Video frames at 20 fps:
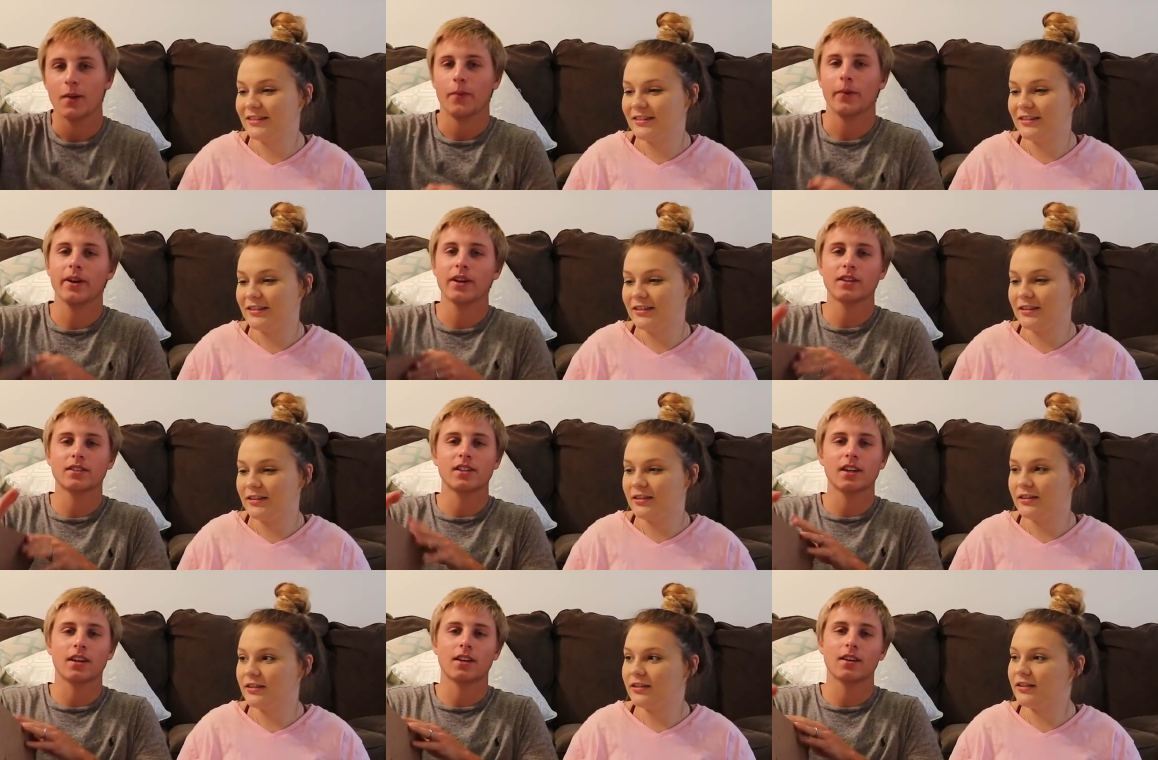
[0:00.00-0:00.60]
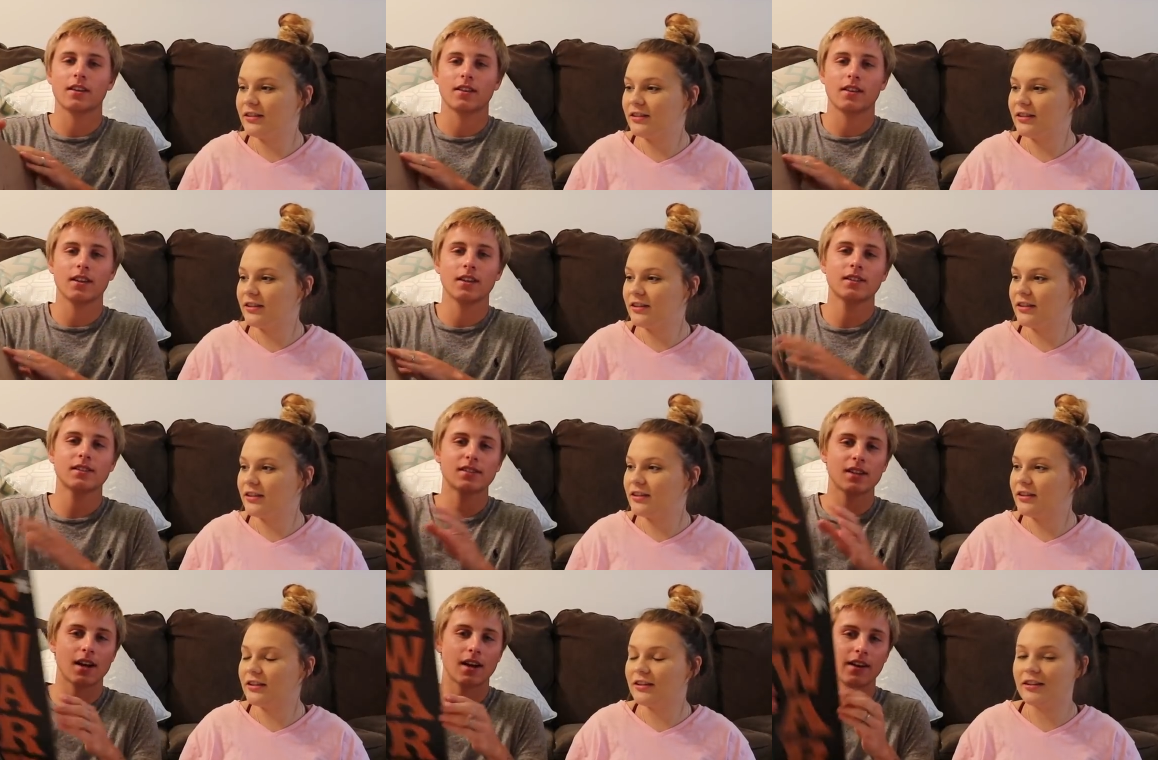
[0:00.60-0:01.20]
Speaker 1: we are taking
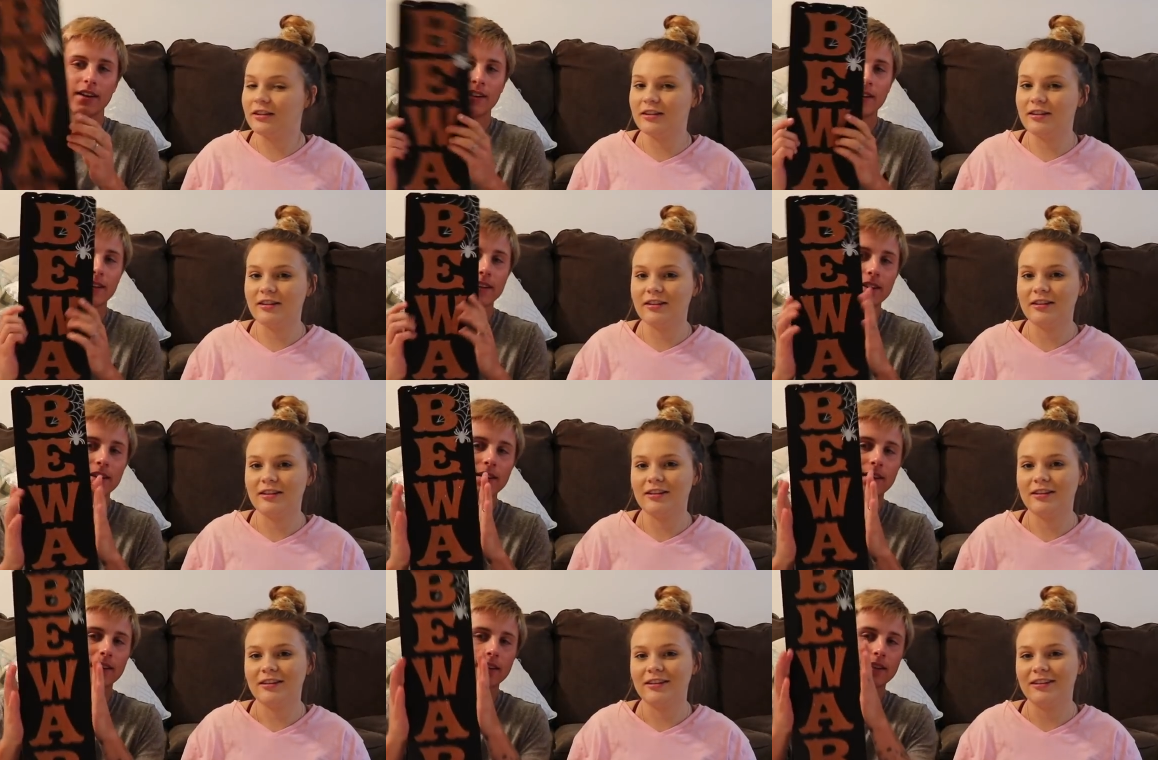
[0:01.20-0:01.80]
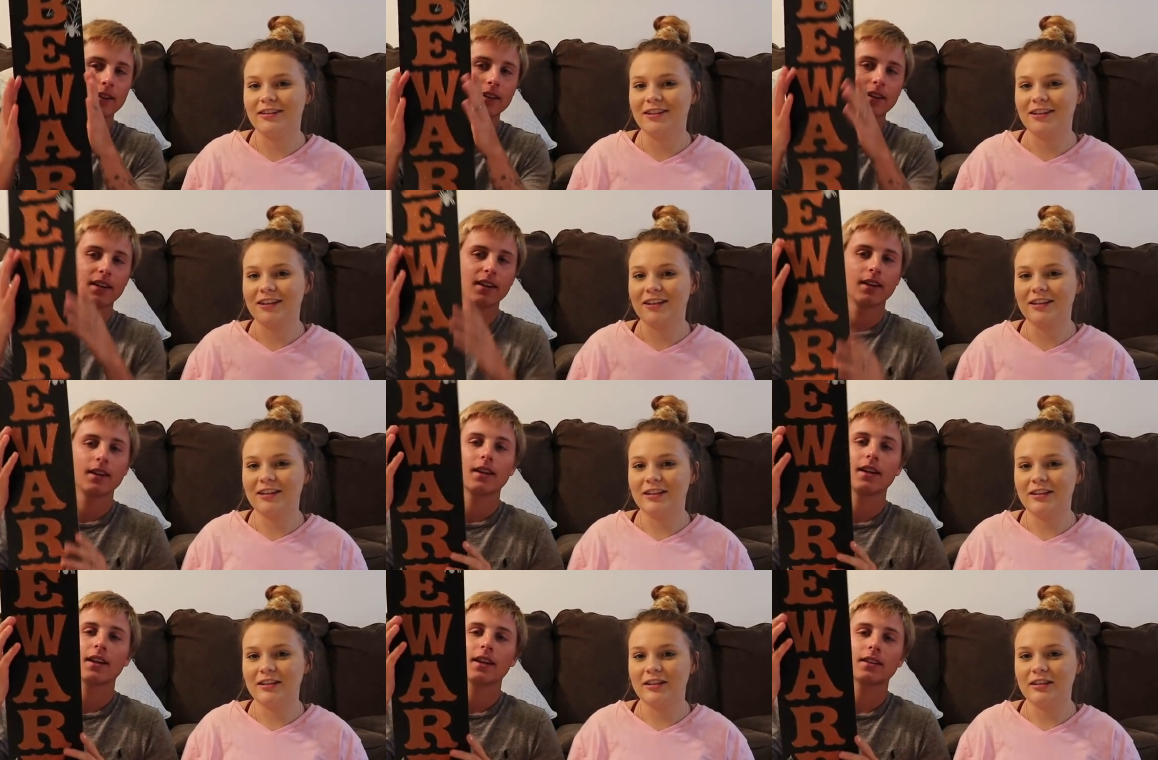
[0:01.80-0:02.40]
this sign.
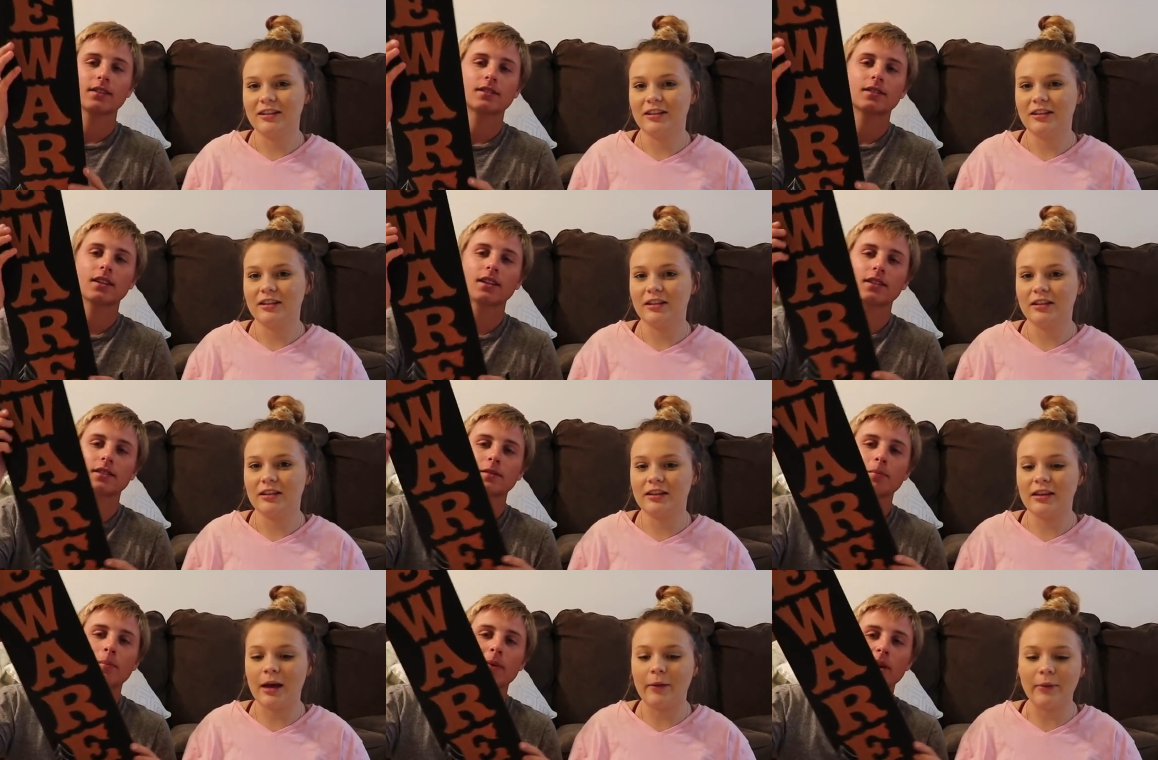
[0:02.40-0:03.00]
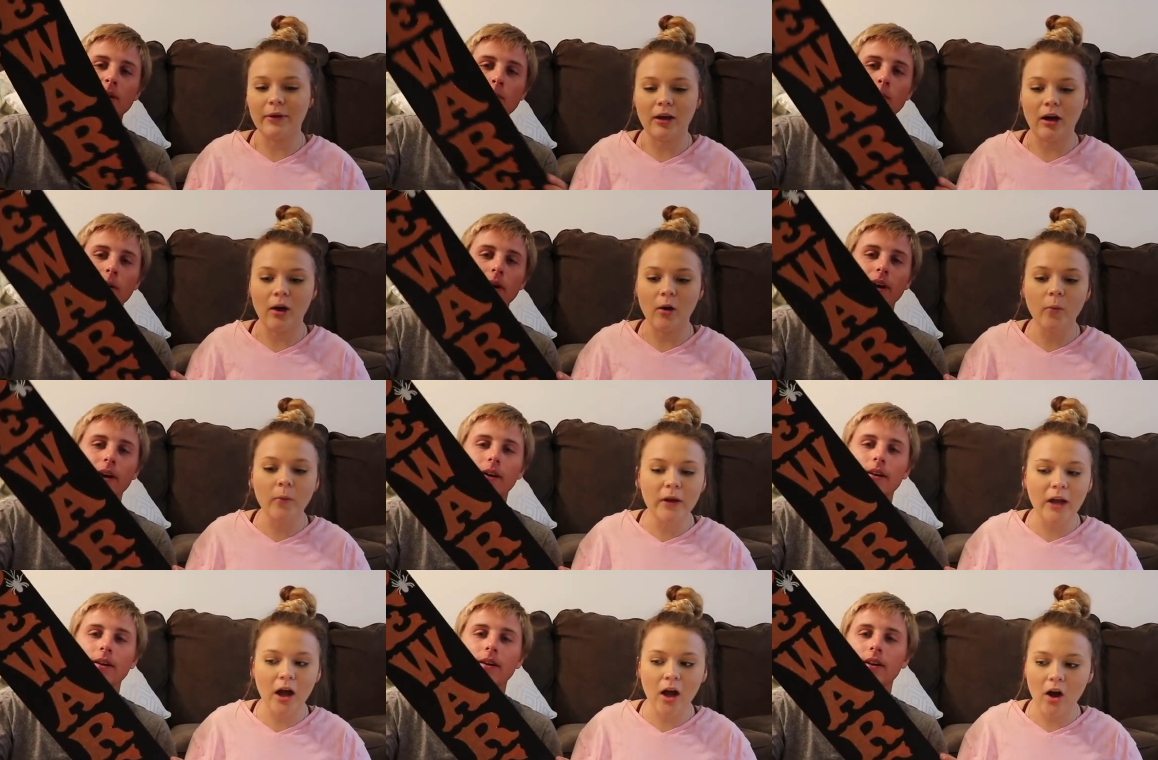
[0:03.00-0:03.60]
Says
Speaker 2: that we, we
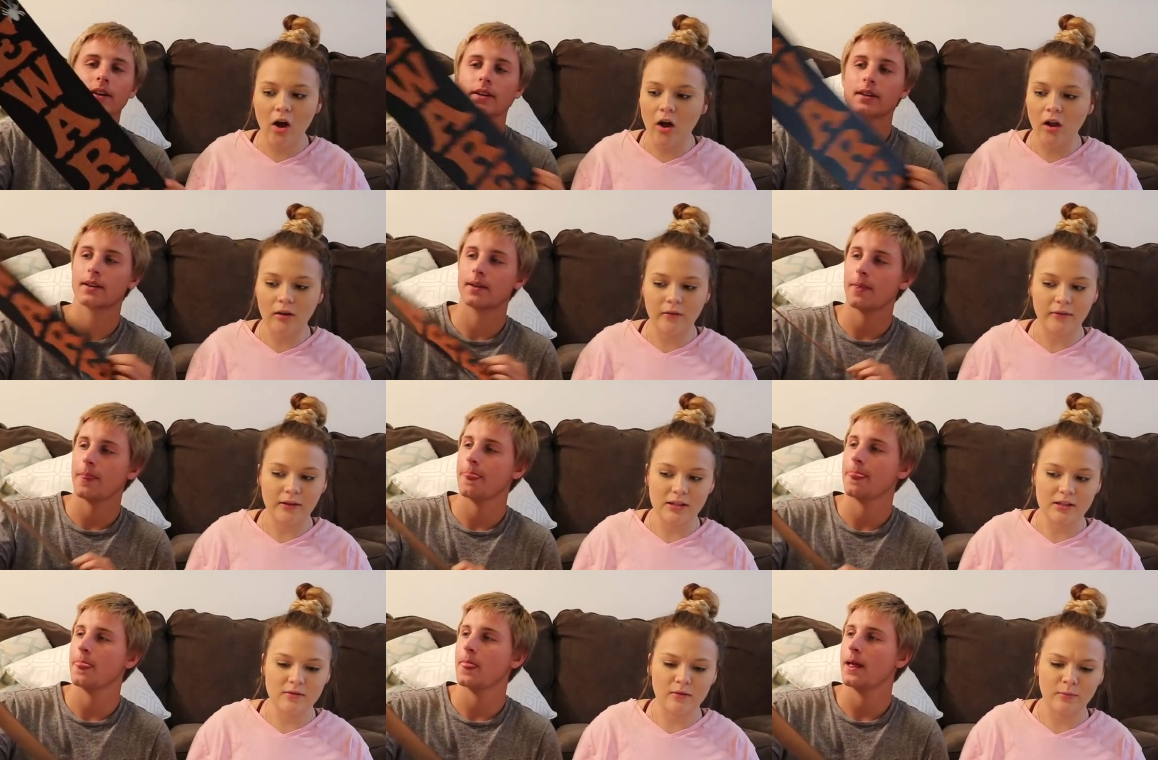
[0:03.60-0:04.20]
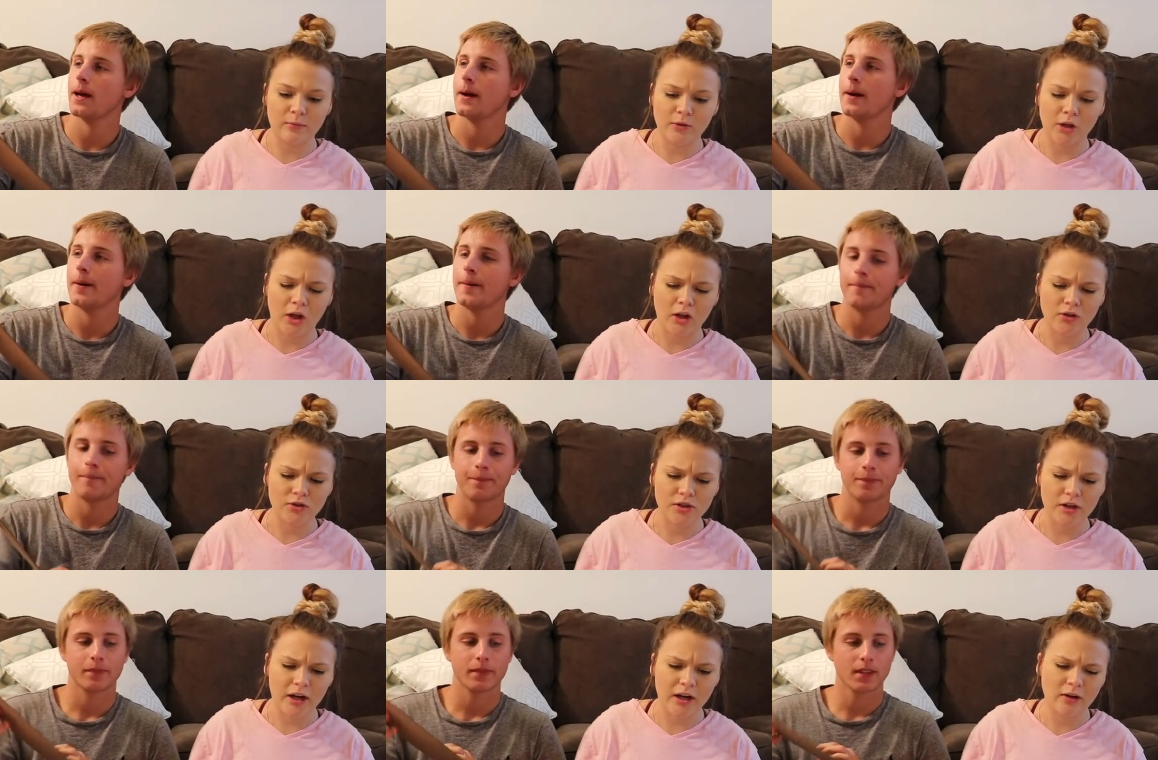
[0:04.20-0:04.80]
got all of this from
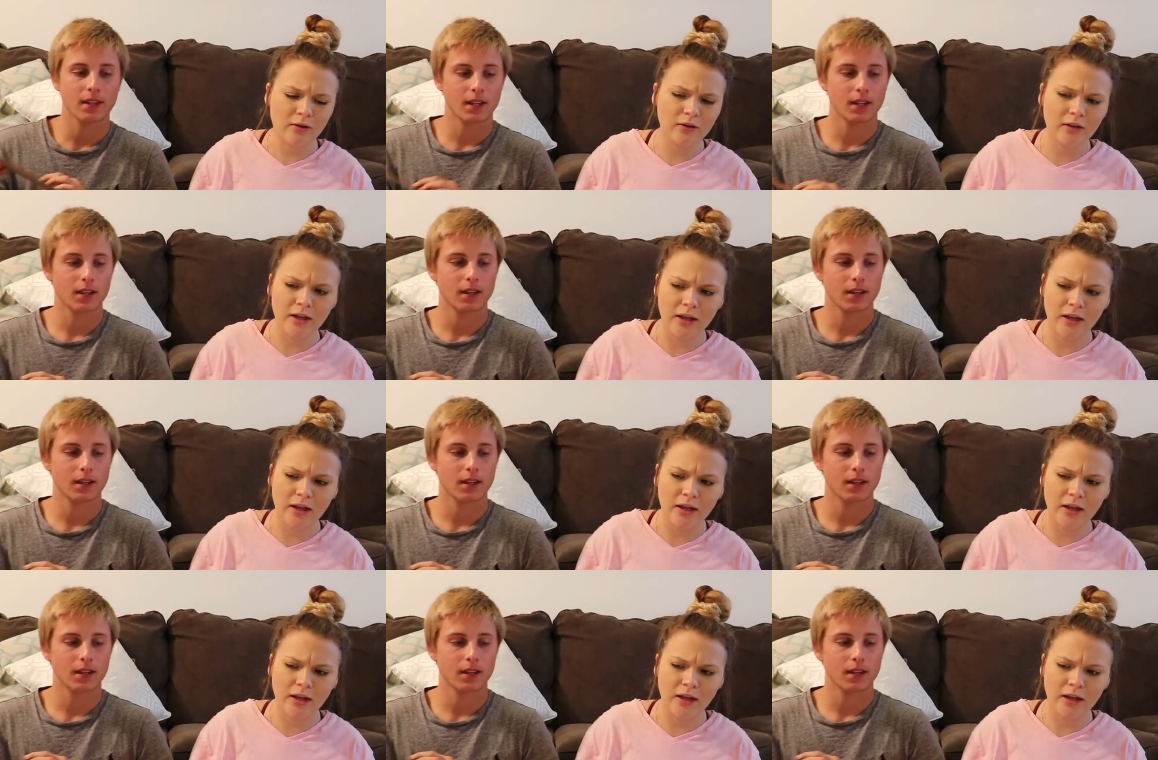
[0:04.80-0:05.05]
Dollar Tree. I don't